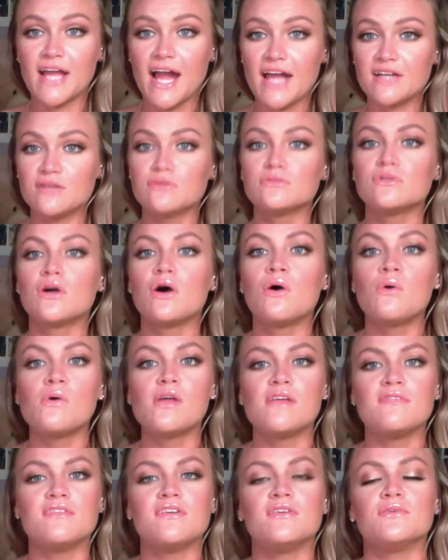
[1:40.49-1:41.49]
I don't know
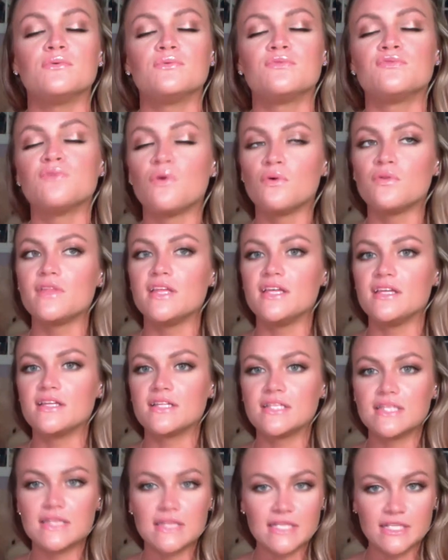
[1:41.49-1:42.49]
if it fully
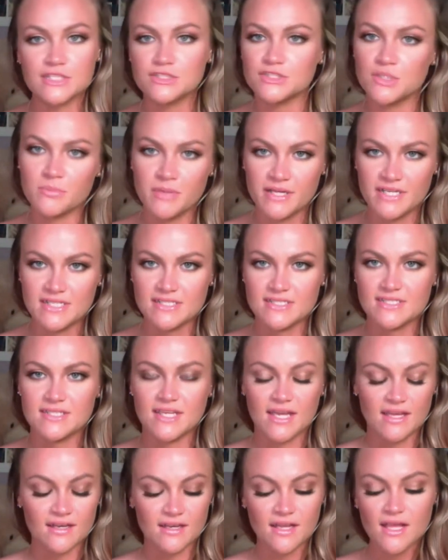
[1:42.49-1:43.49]
clears up any
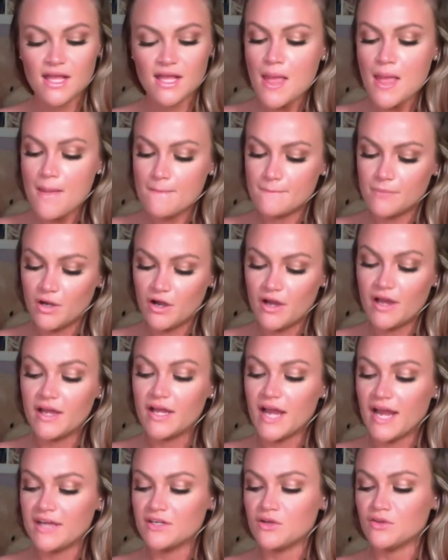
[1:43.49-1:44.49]
skin, but
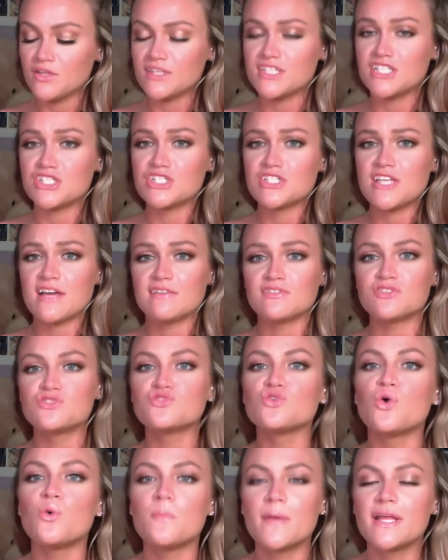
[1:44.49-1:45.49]
I know that they just have
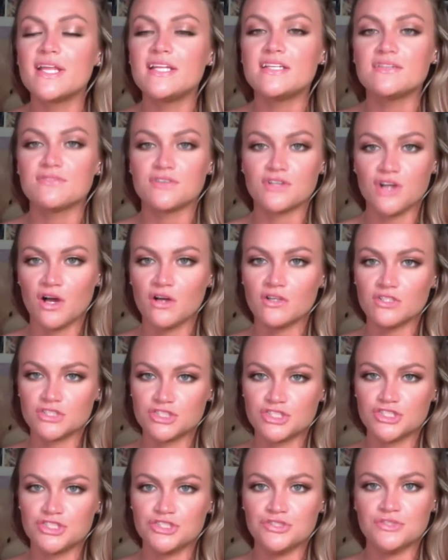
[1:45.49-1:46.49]
so many different colors
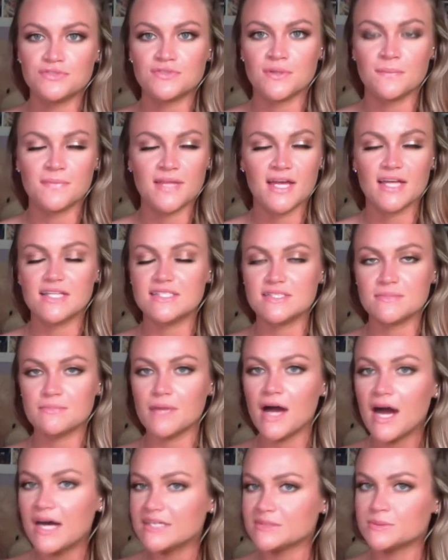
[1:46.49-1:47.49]
to choose from that it's
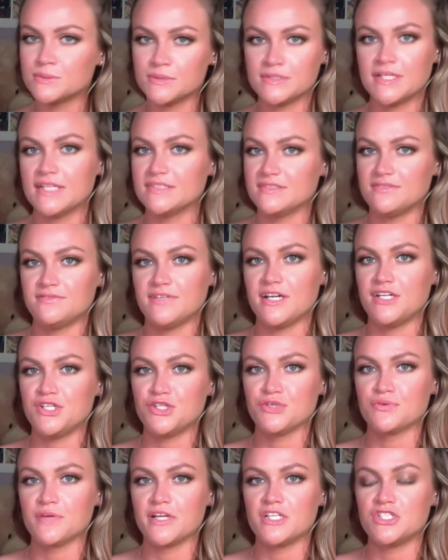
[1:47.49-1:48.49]
impossible not to find
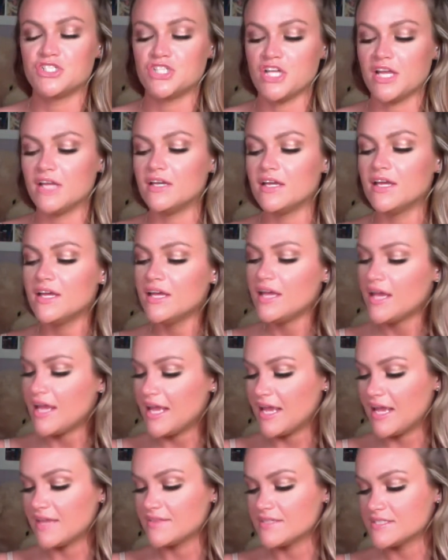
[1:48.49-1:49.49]
your right shade.
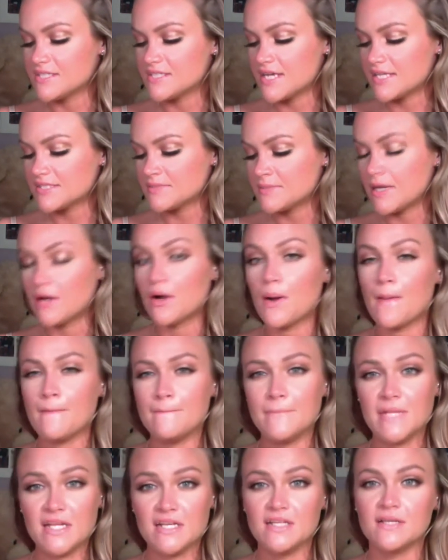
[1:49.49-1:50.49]
And this has about a
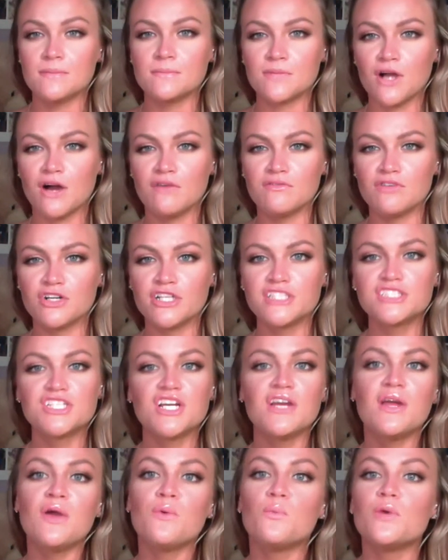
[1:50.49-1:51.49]
medium coverage,
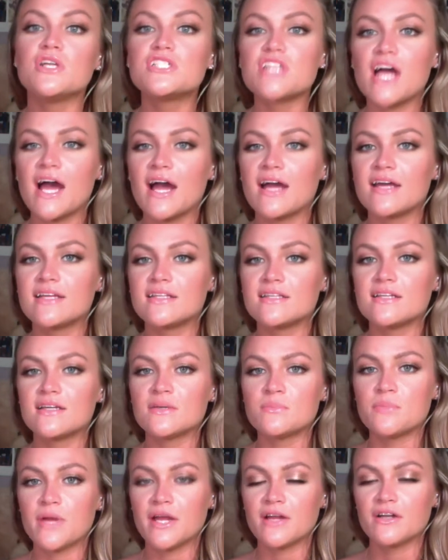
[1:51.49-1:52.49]
which I
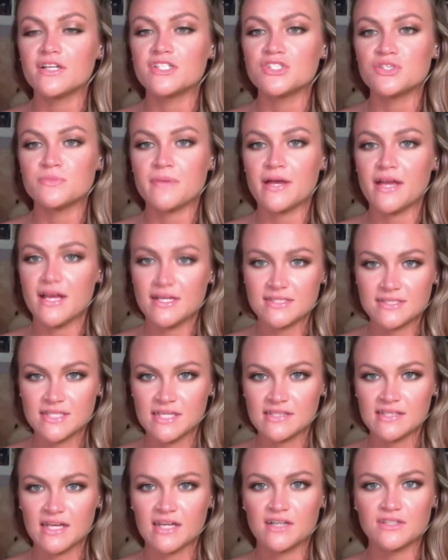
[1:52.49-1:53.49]
compare it to my Estee
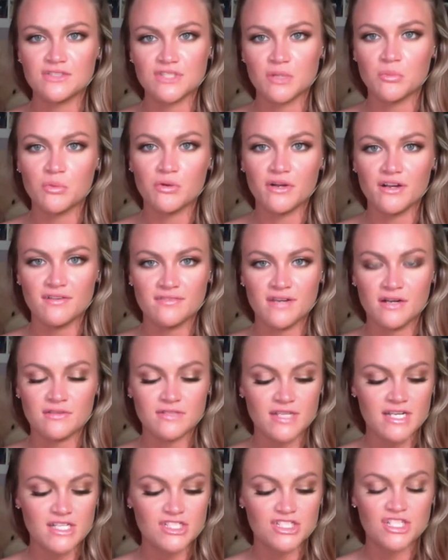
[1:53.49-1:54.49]
Lauder Double Wear
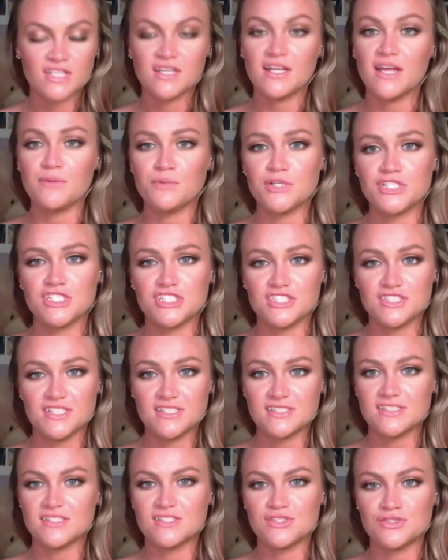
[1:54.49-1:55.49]
foundation, which
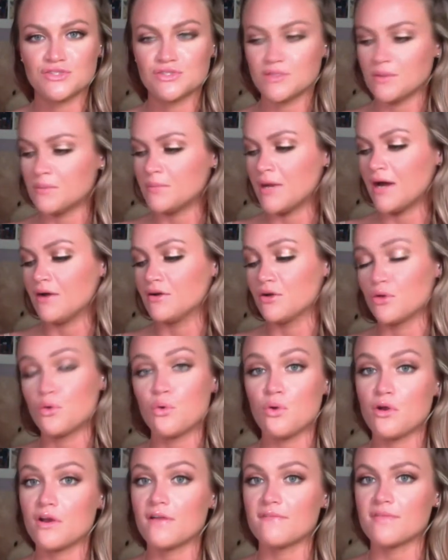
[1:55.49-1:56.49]
this is about a
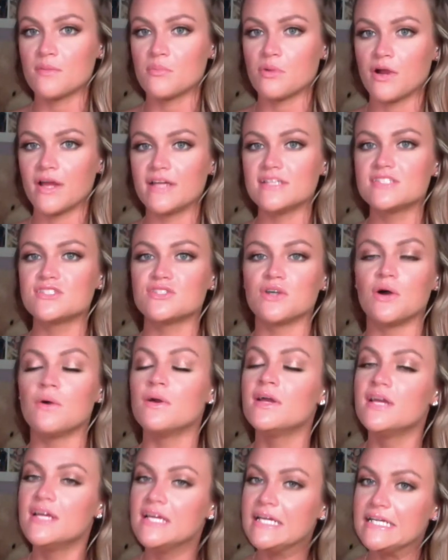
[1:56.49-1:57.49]
quarter of the price, so
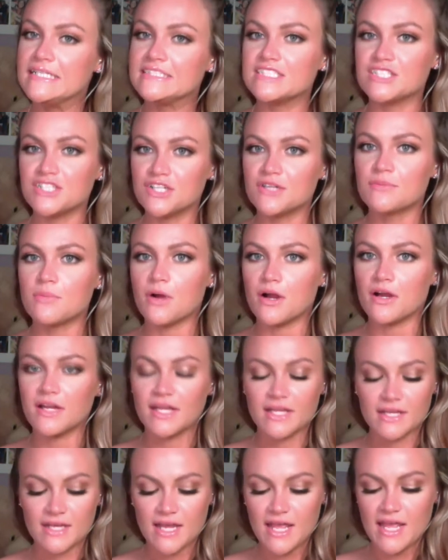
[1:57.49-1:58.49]
it's a good
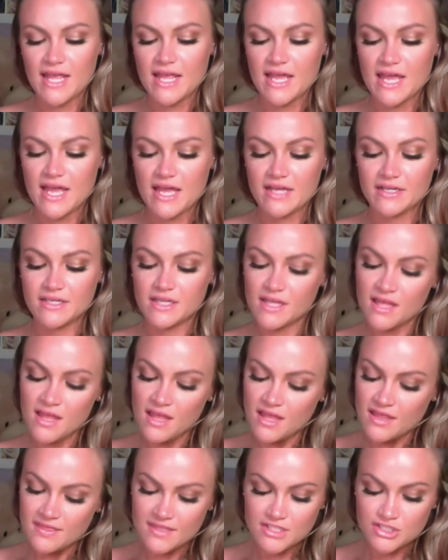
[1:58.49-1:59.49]
bargain. And
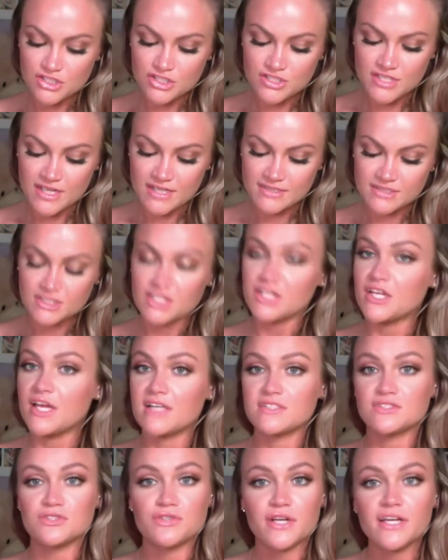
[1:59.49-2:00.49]
this just has
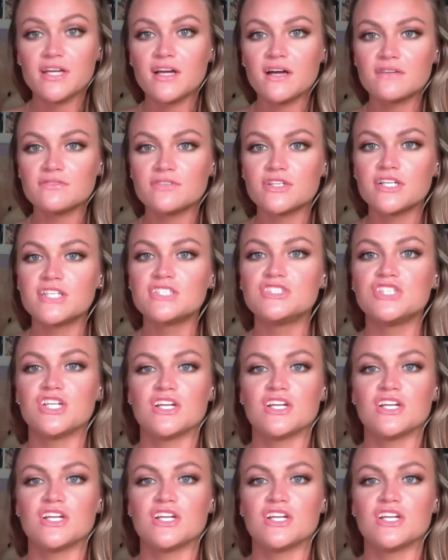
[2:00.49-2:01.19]
great coverage.